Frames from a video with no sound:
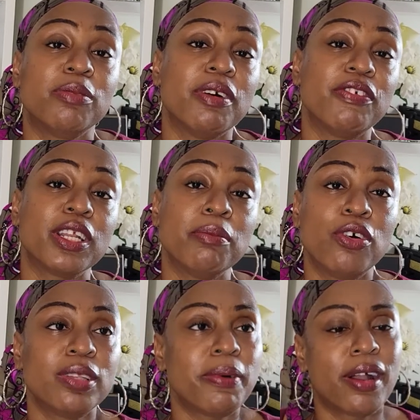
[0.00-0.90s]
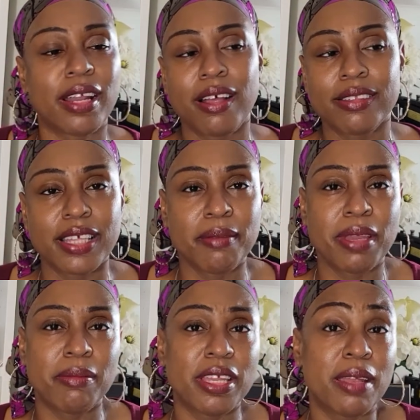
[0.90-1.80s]
but for the most part, I'll say
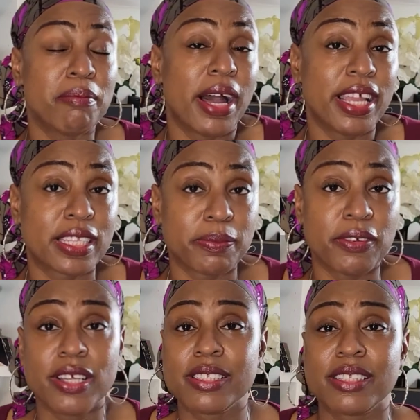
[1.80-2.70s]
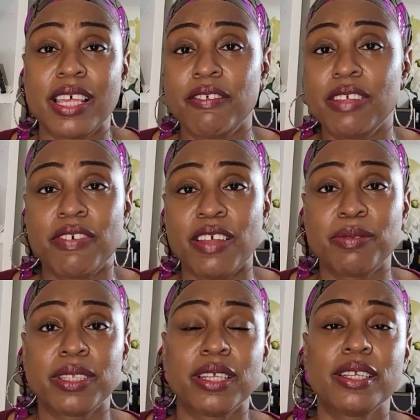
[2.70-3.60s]
maybe in my experience,
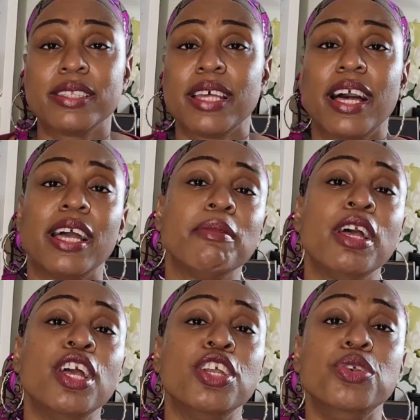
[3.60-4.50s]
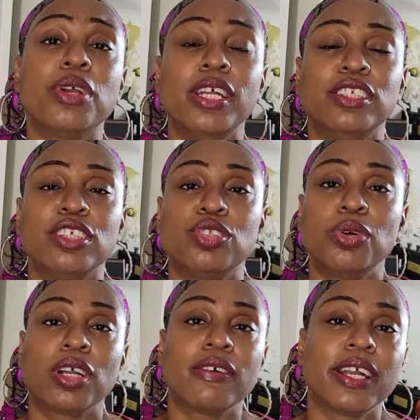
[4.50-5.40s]
75% of the time, you can just do
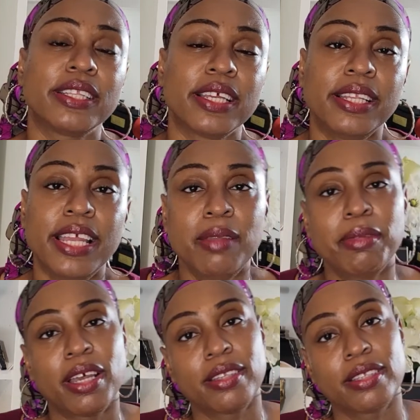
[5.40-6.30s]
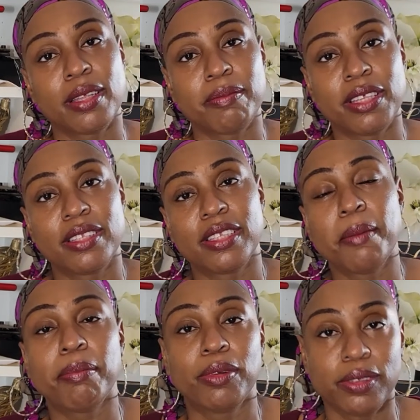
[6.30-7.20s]
a corrected claim because it's something
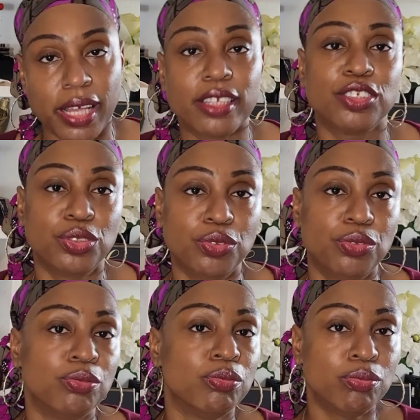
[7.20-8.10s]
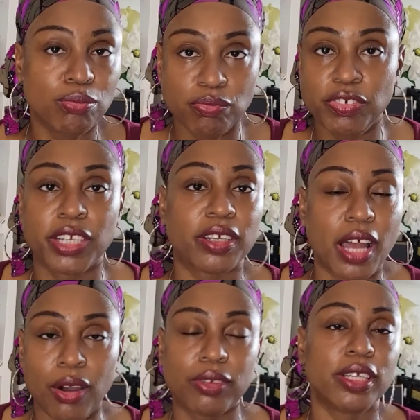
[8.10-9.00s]
simple that you figured
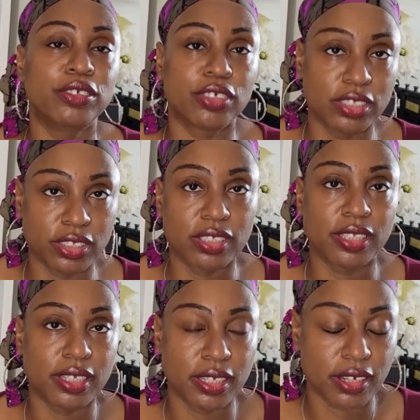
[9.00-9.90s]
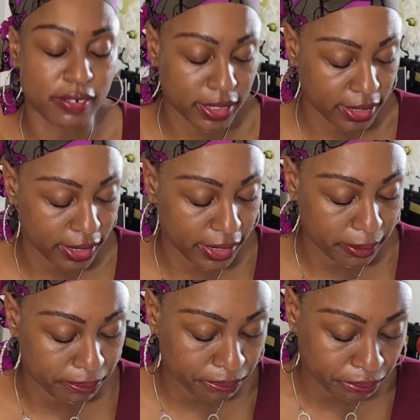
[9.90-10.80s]
out, and you can just send in a corrected claim.
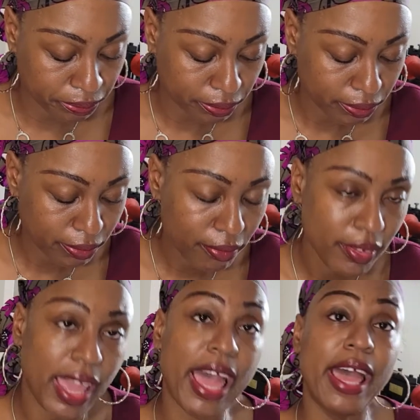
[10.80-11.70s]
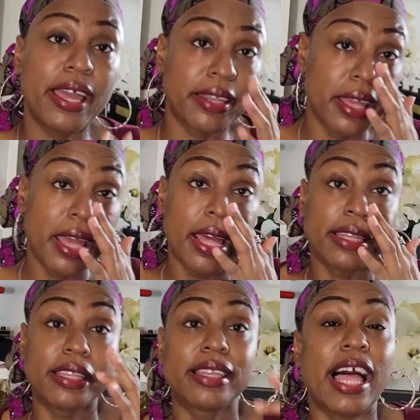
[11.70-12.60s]
And
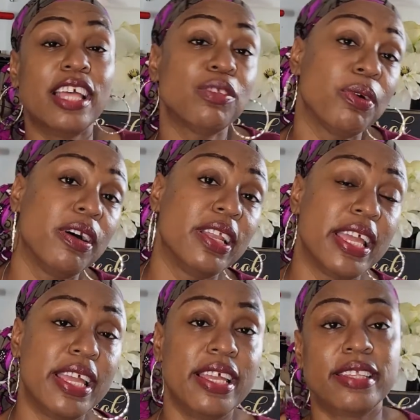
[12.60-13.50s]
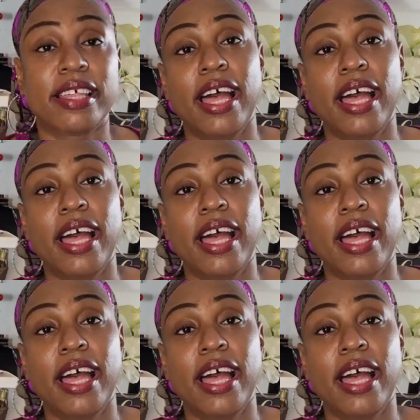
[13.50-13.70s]
this last one is